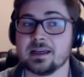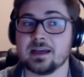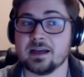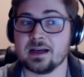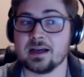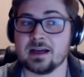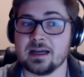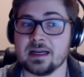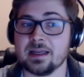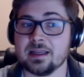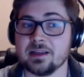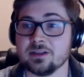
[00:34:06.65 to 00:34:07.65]

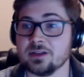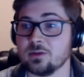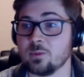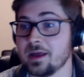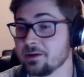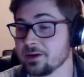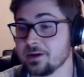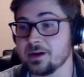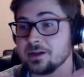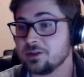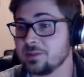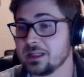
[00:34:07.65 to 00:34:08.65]
Whether or
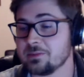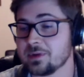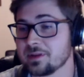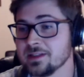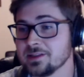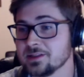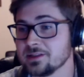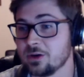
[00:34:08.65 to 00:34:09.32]
not you meet with us,